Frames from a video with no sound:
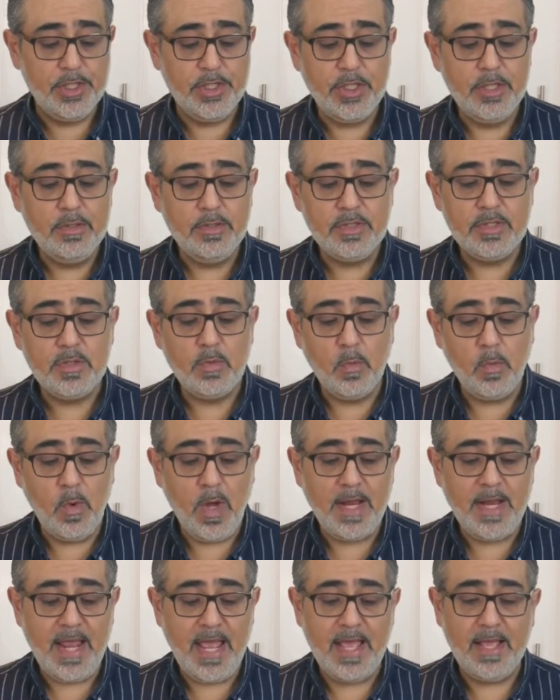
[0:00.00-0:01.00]
use
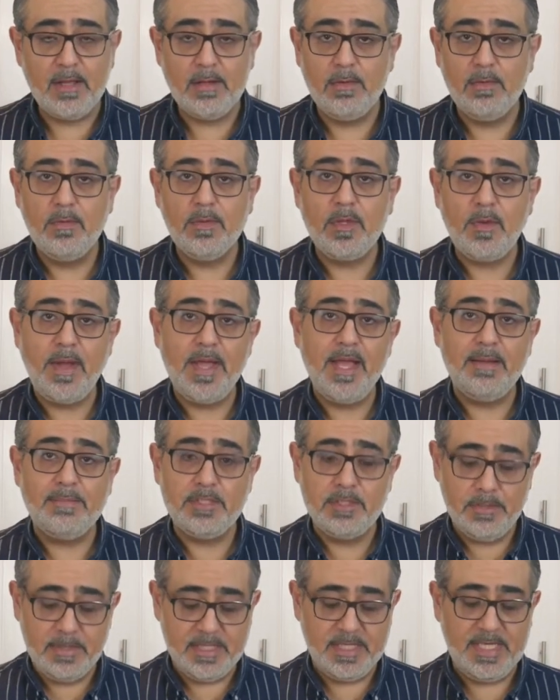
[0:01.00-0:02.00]
one egg all the way up
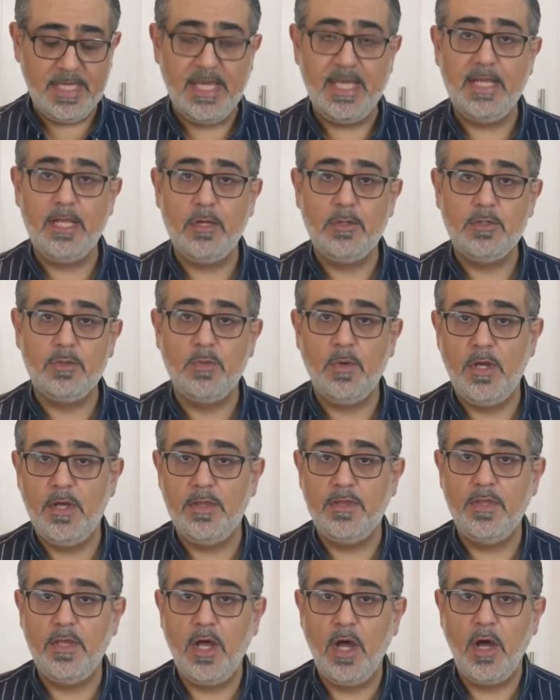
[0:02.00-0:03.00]
to a kilo's
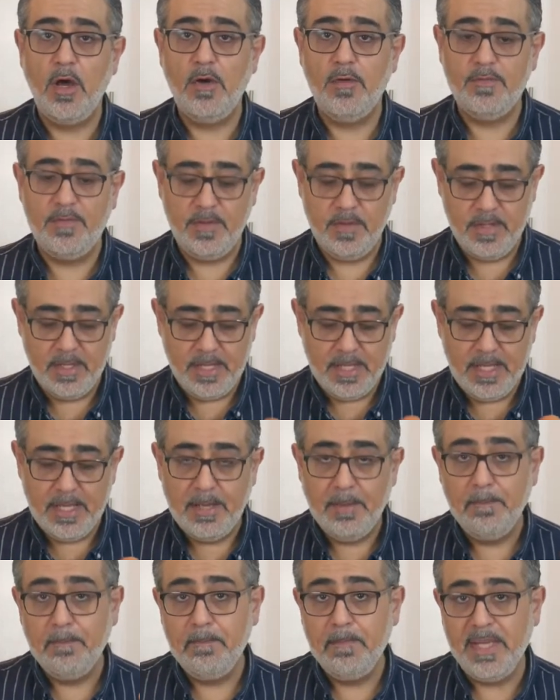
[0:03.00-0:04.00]
worth of
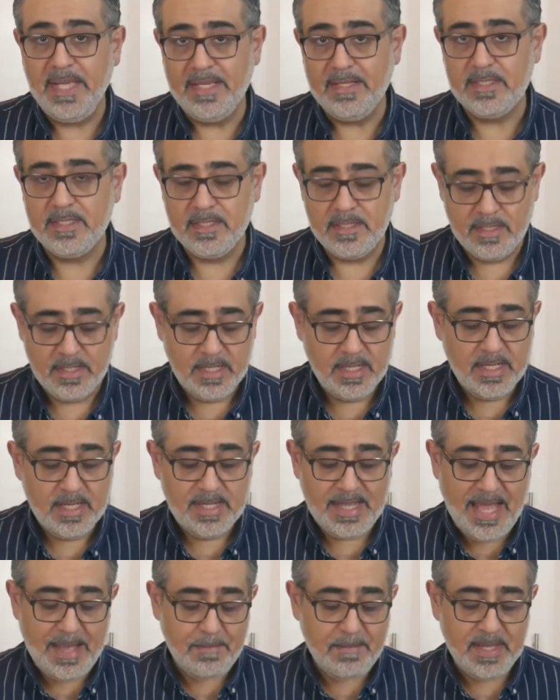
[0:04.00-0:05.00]
meat.
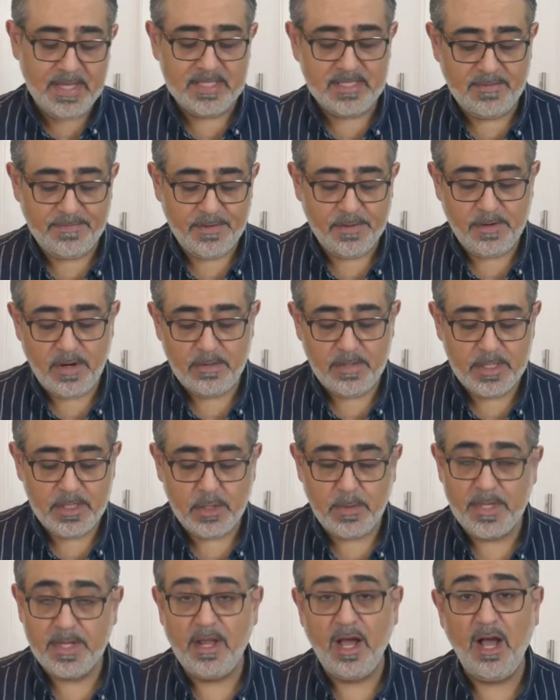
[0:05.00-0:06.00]
That means if you're only
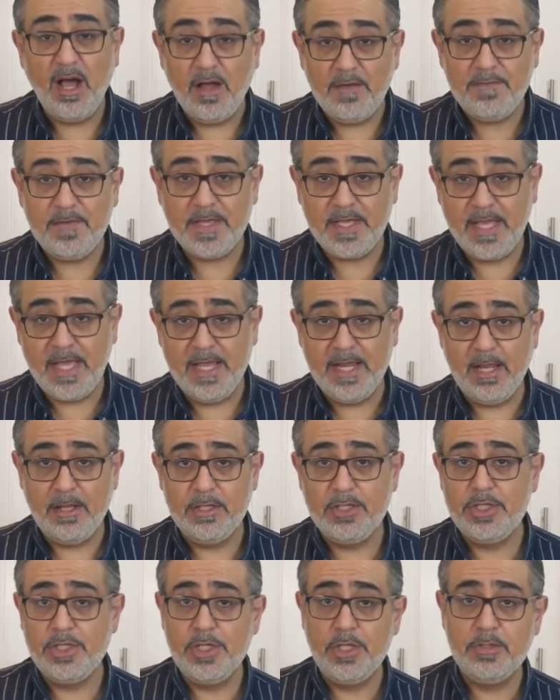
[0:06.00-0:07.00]
doing half a kilo, you
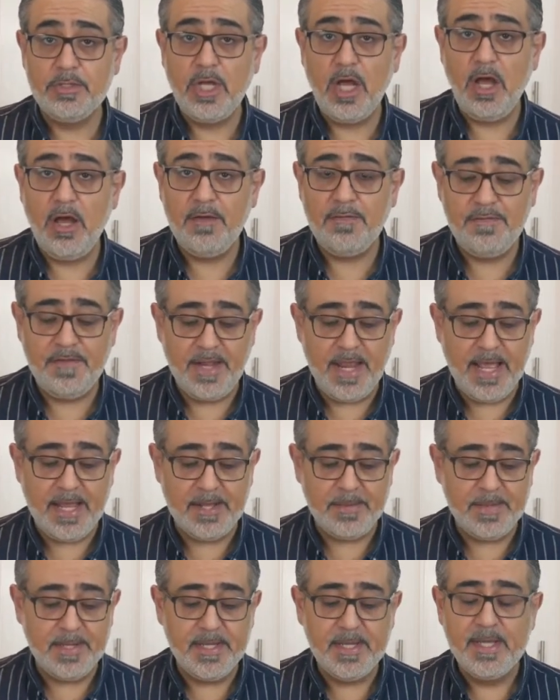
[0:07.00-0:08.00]
should use half an egg,
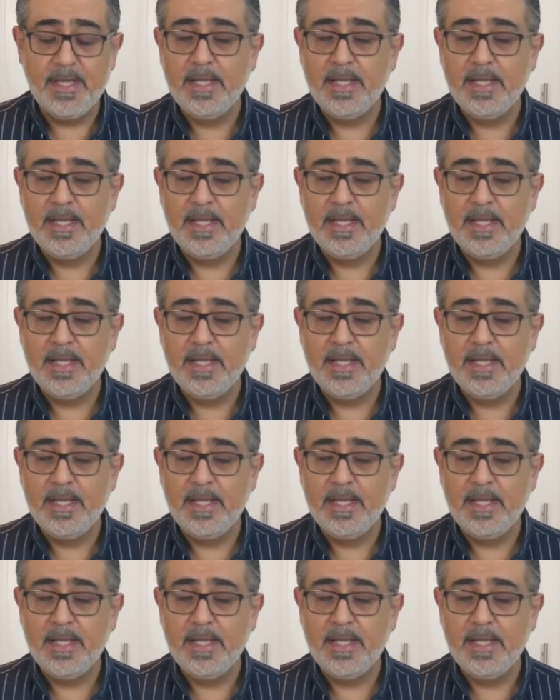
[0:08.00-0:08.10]
but